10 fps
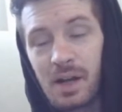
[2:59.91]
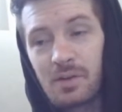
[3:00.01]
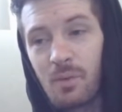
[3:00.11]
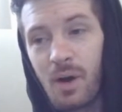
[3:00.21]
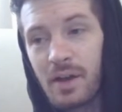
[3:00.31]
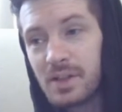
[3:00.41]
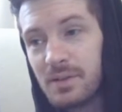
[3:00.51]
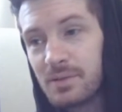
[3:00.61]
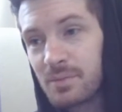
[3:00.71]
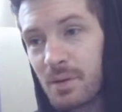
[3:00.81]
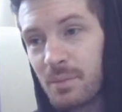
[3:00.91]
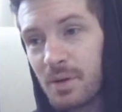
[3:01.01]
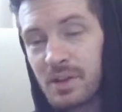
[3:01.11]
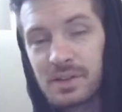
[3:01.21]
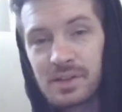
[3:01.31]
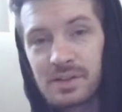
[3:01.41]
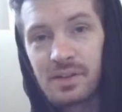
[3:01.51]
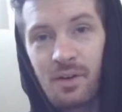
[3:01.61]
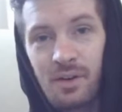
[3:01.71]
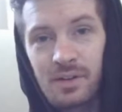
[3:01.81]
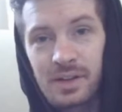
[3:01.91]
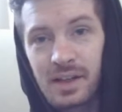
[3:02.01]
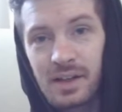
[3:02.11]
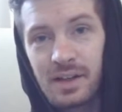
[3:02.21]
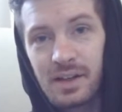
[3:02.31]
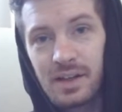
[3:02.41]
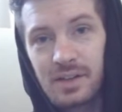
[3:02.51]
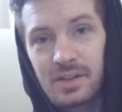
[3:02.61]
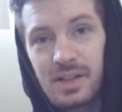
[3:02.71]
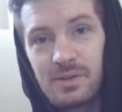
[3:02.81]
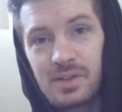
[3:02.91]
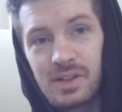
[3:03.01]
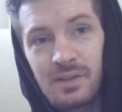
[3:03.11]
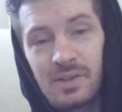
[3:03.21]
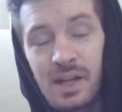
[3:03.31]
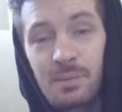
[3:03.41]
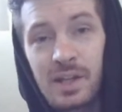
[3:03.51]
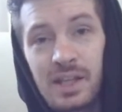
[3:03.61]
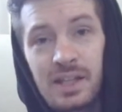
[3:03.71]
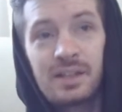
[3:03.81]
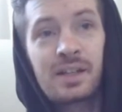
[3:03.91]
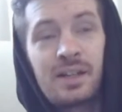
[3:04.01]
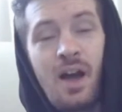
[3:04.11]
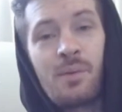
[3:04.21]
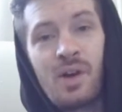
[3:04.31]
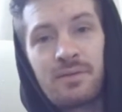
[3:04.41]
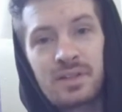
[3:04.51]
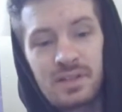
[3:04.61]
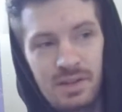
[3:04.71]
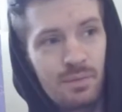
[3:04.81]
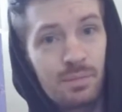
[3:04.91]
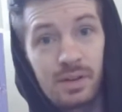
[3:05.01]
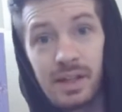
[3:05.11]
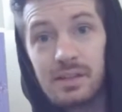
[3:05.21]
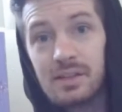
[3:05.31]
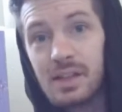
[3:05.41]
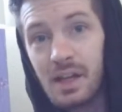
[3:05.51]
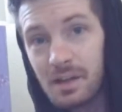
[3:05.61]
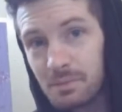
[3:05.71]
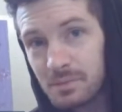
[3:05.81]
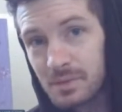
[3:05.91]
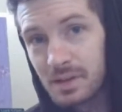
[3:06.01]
I don't know why they're even promoting at all. Like, do they even have anybody in the Konami offices even played the game?